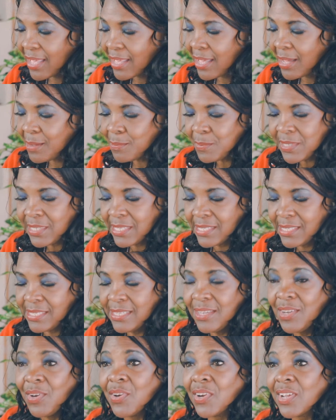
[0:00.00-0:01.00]
comes to
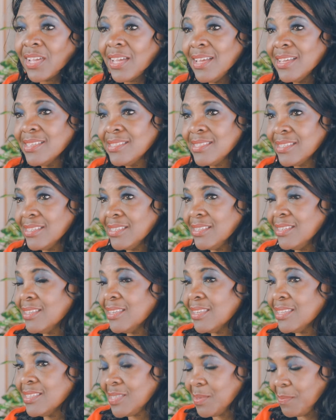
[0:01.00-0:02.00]
see her cousin
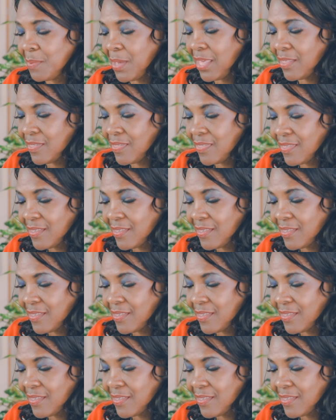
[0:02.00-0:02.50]
Elizabeth,